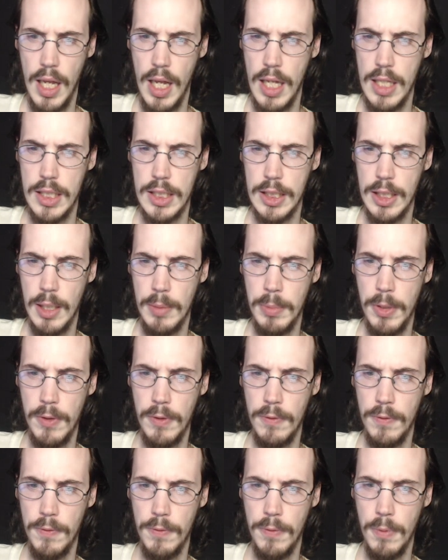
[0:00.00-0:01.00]
It's
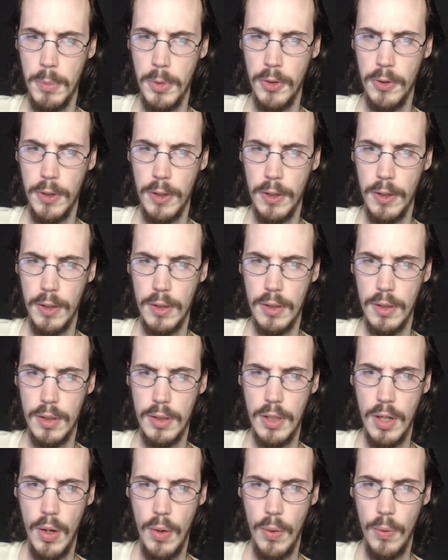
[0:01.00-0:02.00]
something familiar.
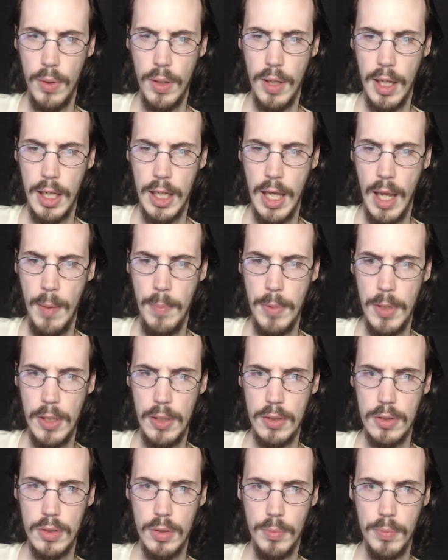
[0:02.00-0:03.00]
No, it can't
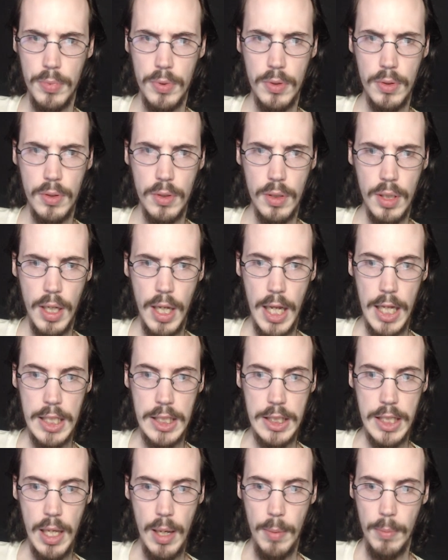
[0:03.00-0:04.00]
be.
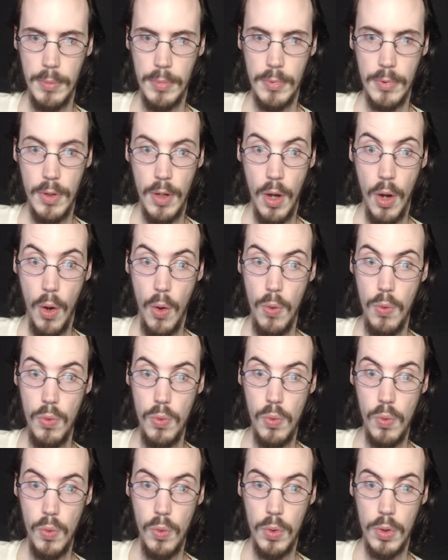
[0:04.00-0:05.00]
It's them.
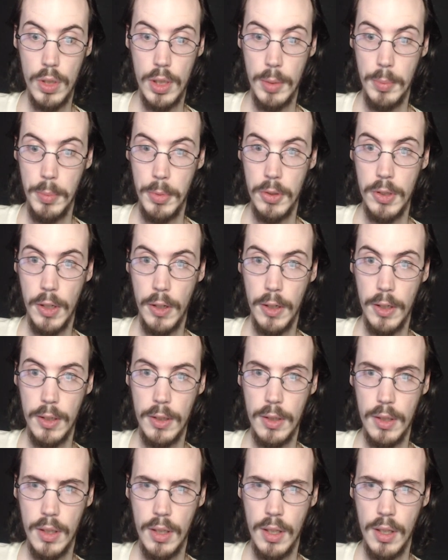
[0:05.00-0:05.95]
Ooh, the military.